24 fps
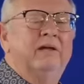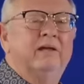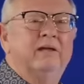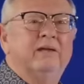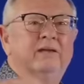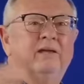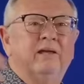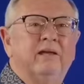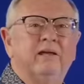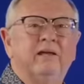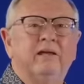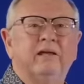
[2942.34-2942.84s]
that
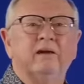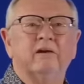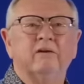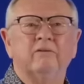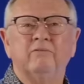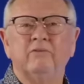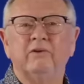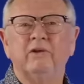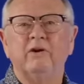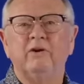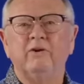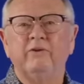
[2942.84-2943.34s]
can take care
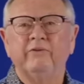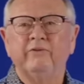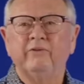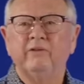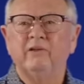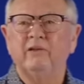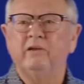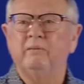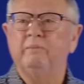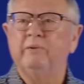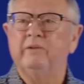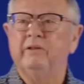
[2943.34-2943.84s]
of it all is
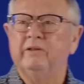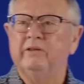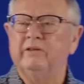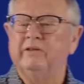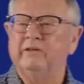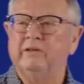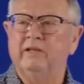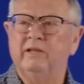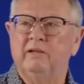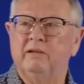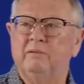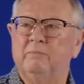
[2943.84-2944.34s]
coming to the
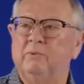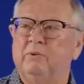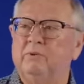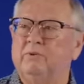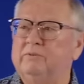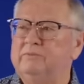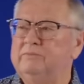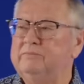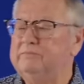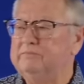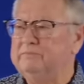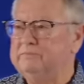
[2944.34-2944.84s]
table.